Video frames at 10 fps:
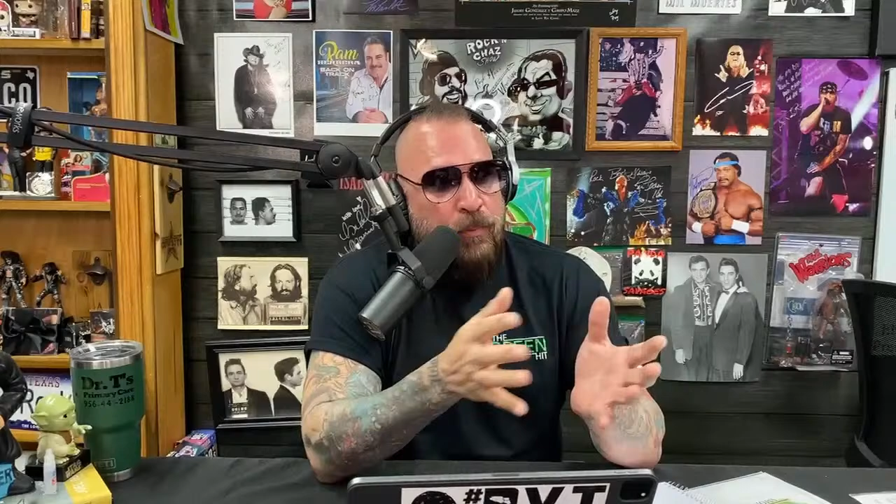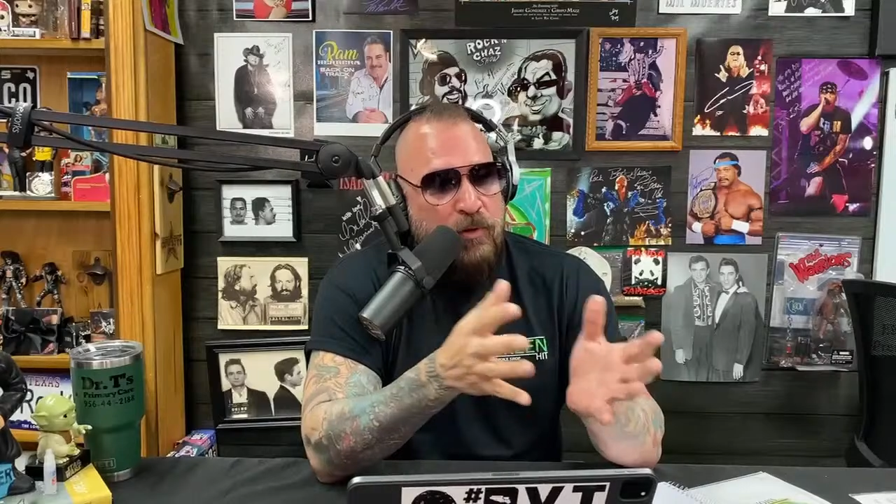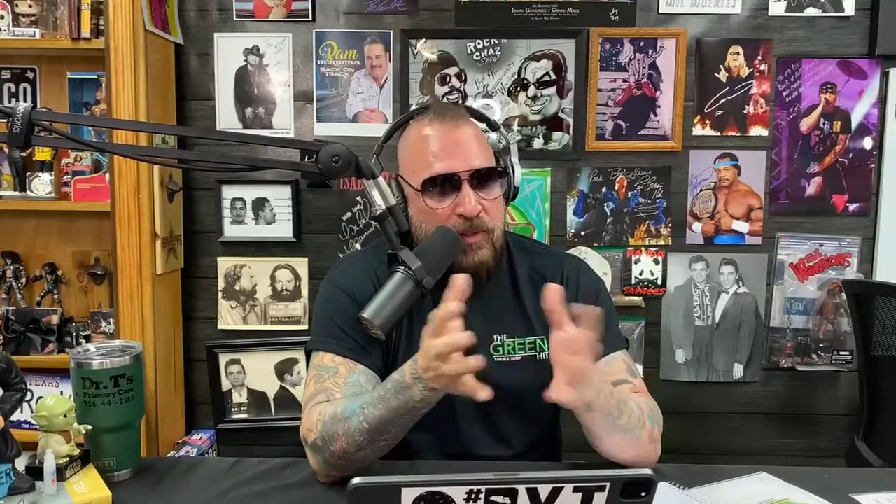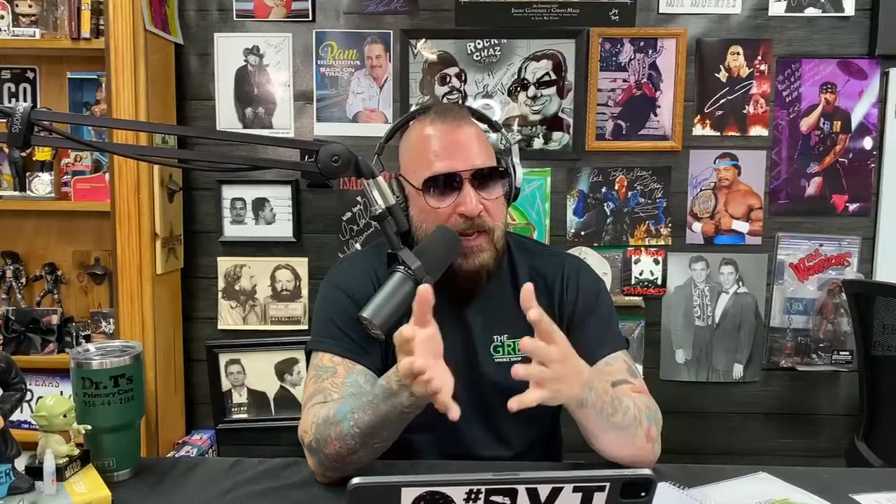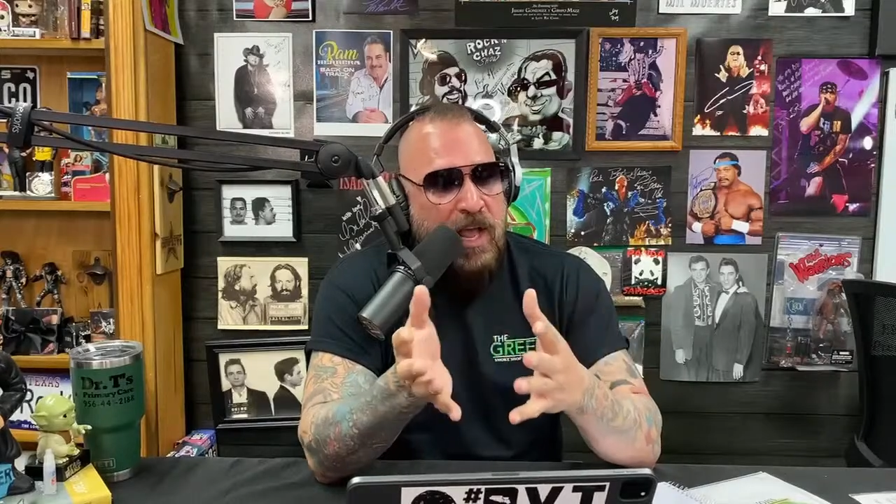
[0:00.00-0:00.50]
or
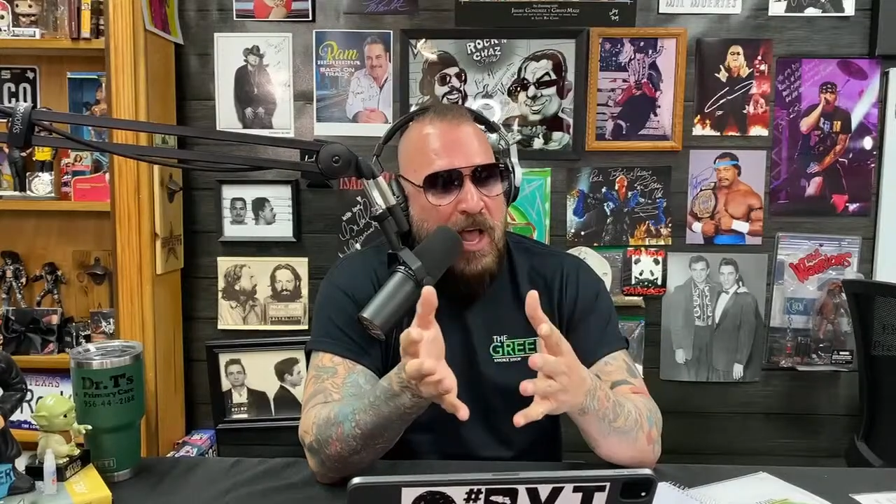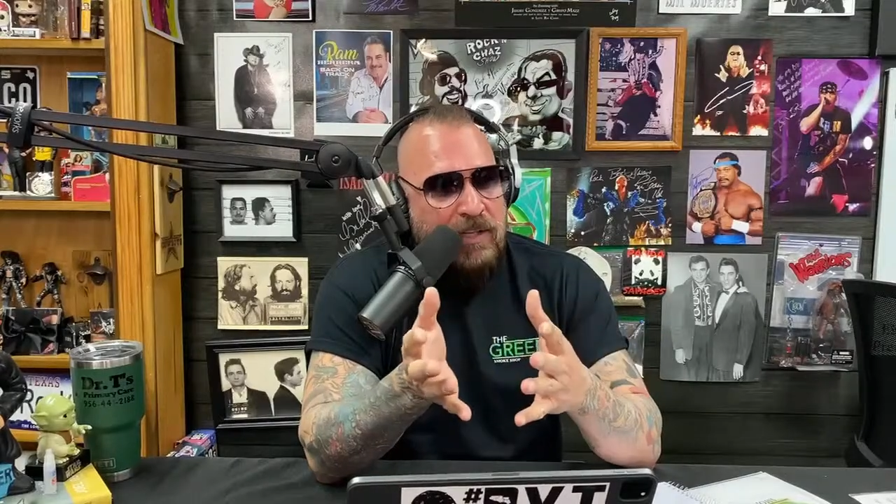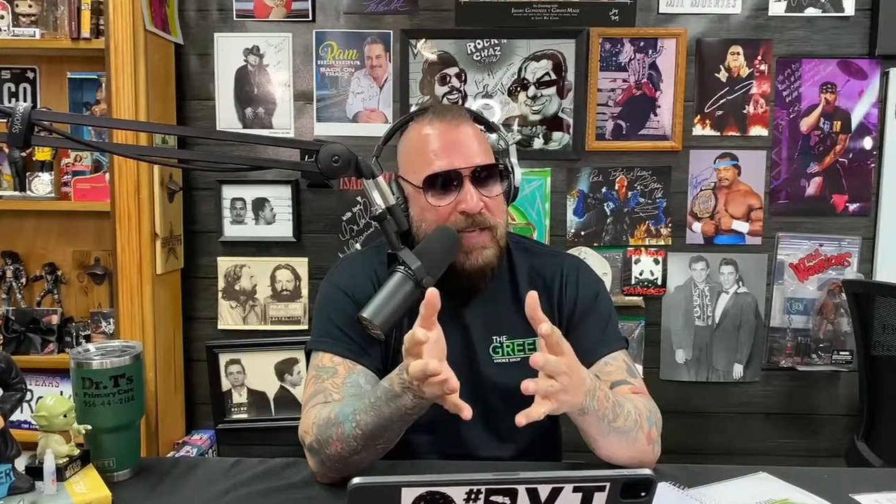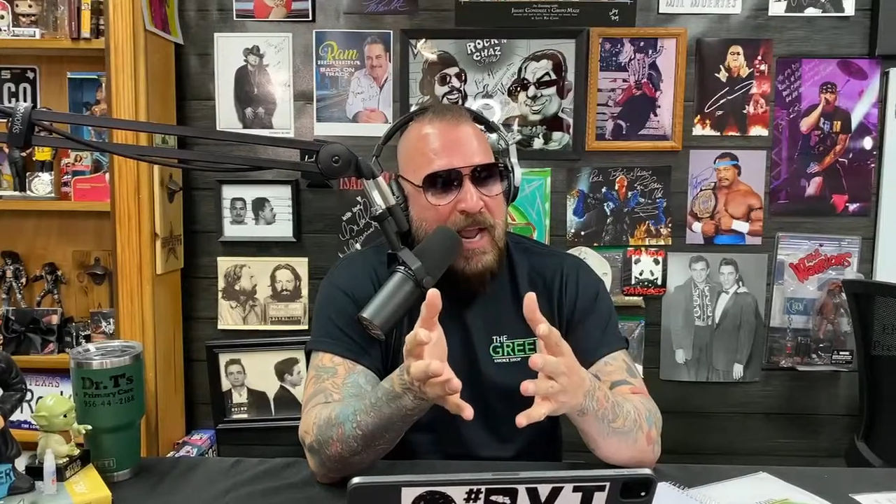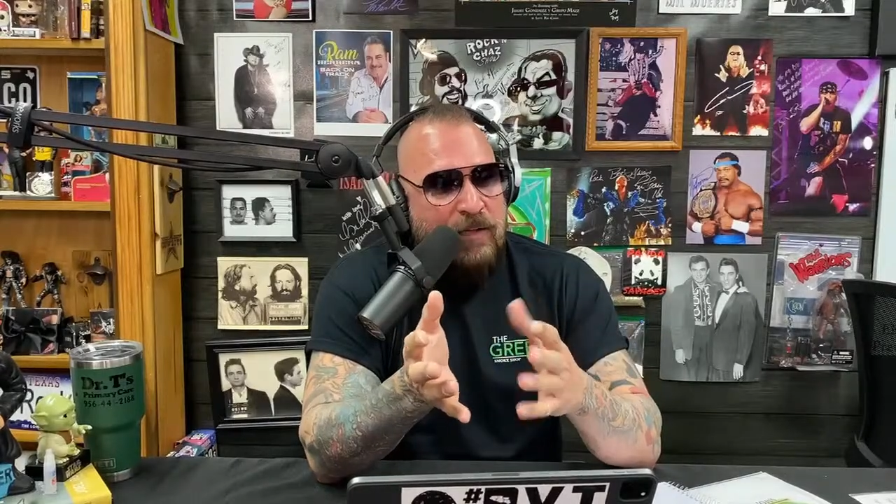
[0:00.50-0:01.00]
do they
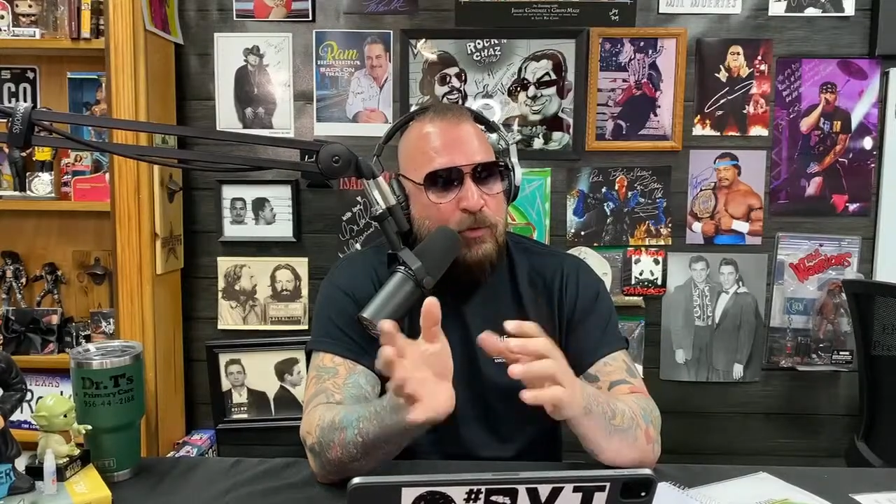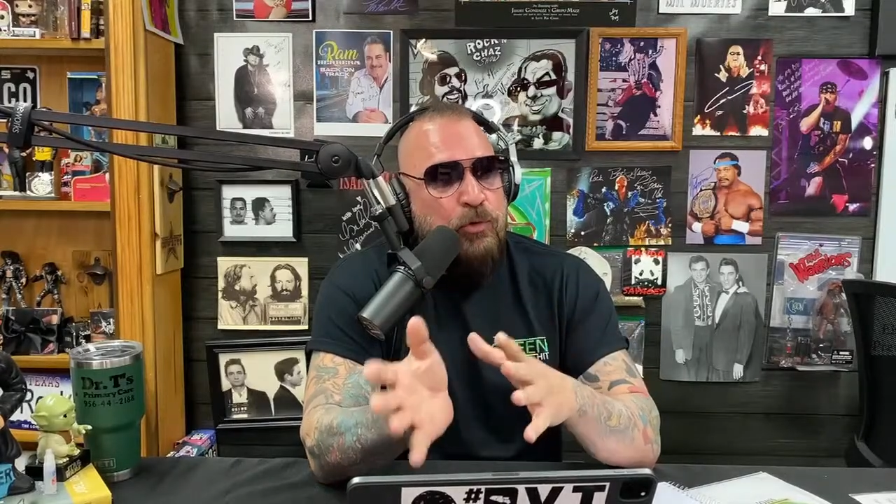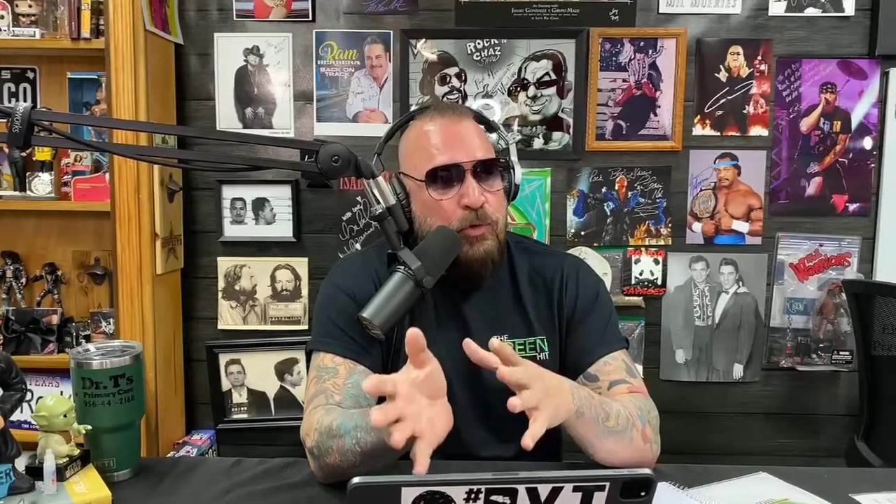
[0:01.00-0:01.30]
contact you?